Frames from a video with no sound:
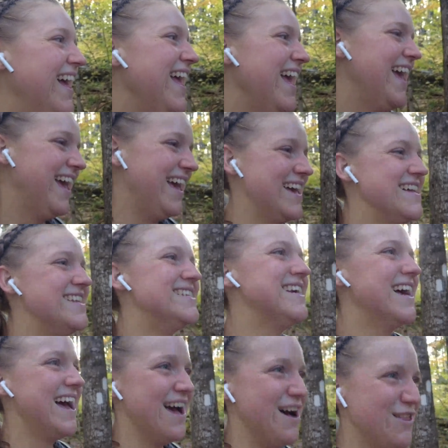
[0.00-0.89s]
And
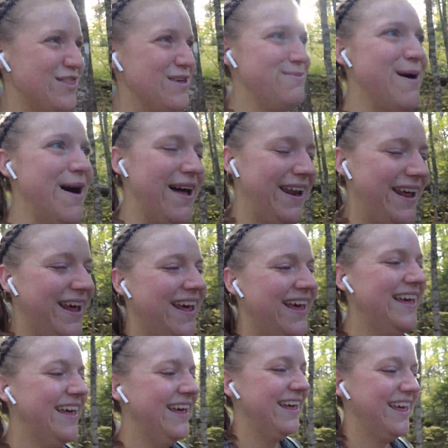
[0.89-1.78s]
a healthy body.
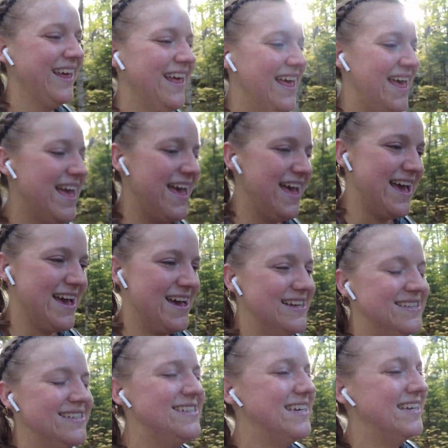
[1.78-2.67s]

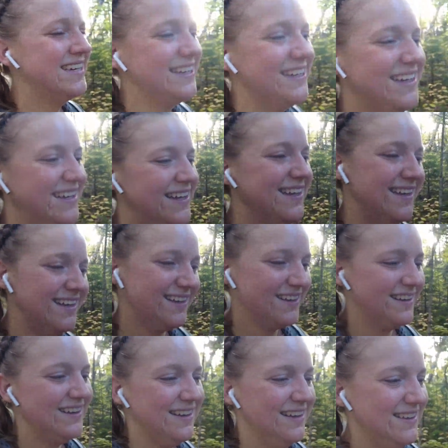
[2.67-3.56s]
And
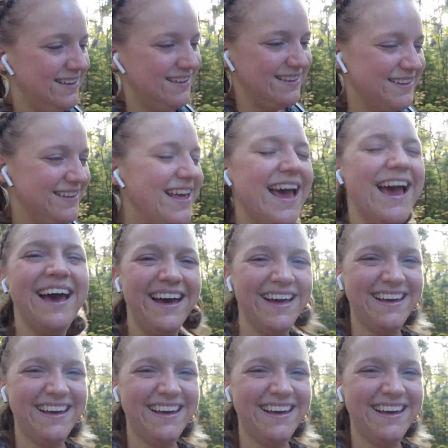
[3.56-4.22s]
yeah.